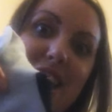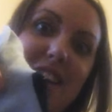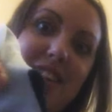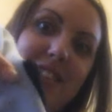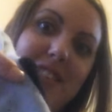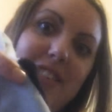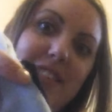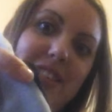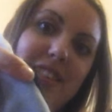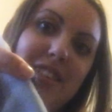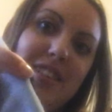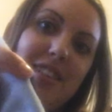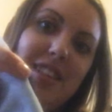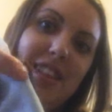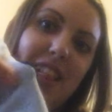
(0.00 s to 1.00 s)
out,
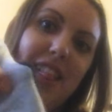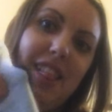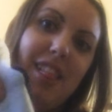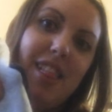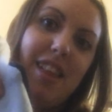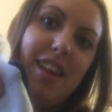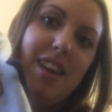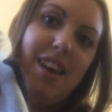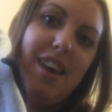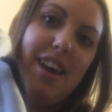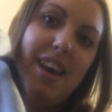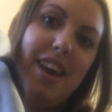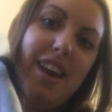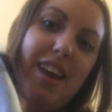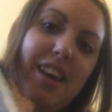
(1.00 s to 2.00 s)

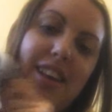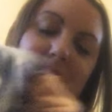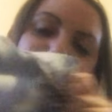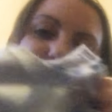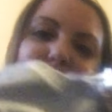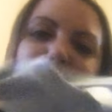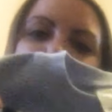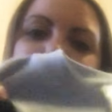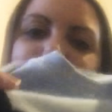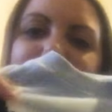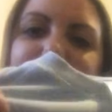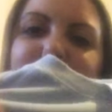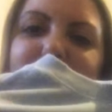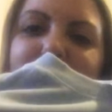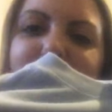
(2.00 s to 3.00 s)
and it's kind of like
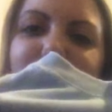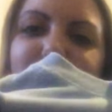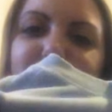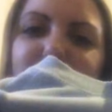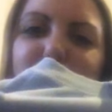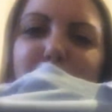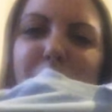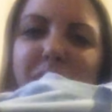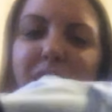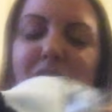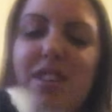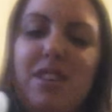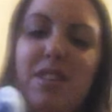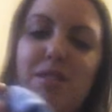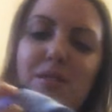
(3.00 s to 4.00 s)
a towel sort of
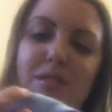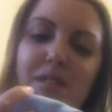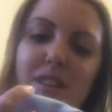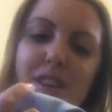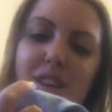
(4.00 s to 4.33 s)
material.